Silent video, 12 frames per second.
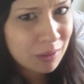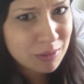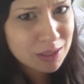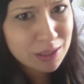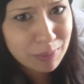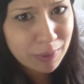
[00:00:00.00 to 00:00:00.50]
I was
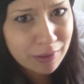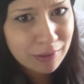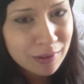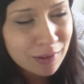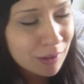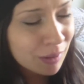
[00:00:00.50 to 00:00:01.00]
sleeping.
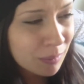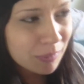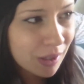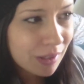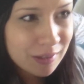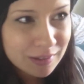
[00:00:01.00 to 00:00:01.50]

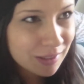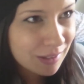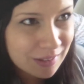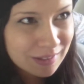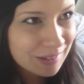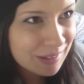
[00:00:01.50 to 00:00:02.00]
Like,
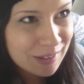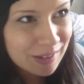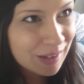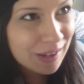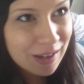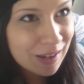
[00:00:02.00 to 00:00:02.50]

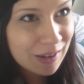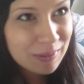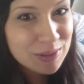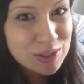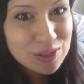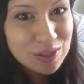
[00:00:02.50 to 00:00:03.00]
I
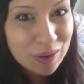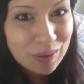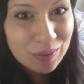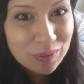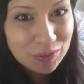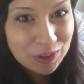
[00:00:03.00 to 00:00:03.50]
was
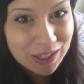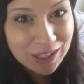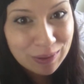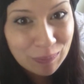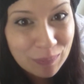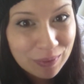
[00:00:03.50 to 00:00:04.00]
so
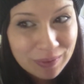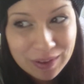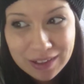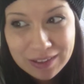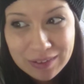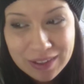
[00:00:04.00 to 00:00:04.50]
freaking
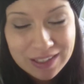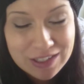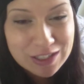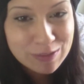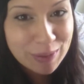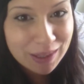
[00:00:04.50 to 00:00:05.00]
worried. You can't
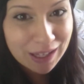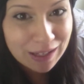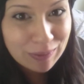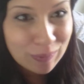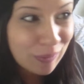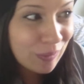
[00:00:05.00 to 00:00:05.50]
just be
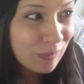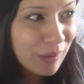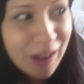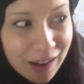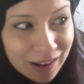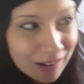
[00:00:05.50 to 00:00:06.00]
like,
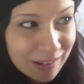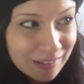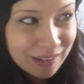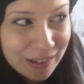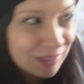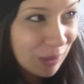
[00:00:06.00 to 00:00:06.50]
what?
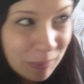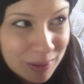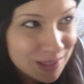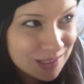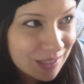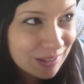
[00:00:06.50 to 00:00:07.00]
Like, no
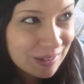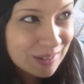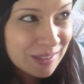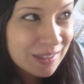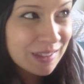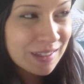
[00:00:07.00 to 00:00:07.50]
big
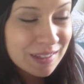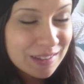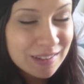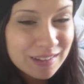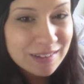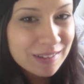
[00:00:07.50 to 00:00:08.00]
deal.
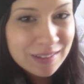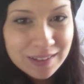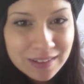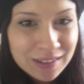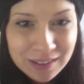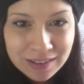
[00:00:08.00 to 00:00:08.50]

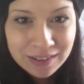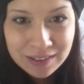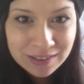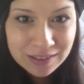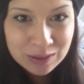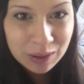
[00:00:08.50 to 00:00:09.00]

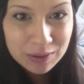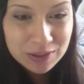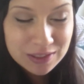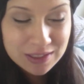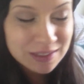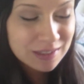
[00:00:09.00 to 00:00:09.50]
So I was
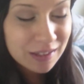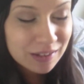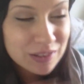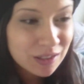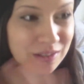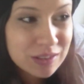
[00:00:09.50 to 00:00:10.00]
just like,
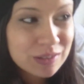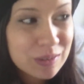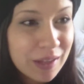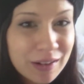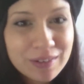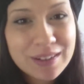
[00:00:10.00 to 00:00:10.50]
I'll talk to you
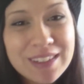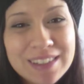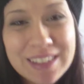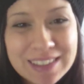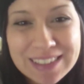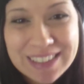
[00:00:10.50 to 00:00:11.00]
later.
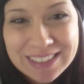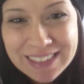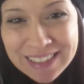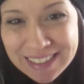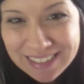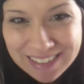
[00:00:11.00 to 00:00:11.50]

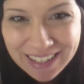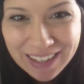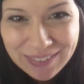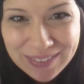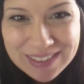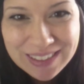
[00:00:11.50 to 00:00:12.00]

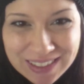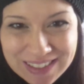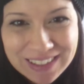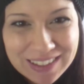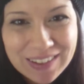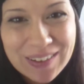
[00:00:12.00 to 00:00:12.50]
I will talk
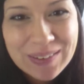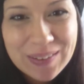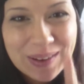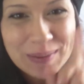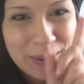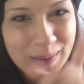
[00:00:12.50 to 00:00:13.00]
to you
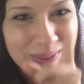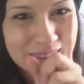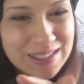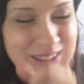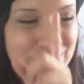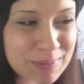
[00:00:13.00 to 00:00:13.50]
about
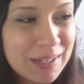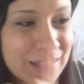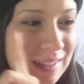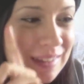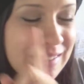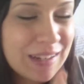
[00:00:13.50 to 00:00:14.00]
this
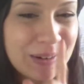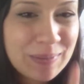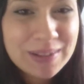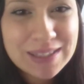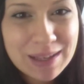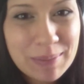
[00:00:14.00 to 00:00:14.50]
one later
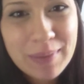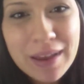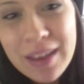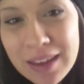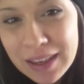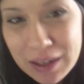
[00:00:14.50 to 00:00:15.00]
once I'm
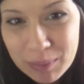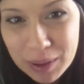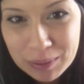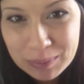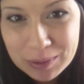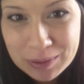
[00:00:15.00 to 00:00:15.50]
in a
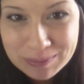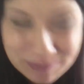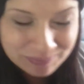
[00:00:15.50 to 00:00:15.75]
better mood.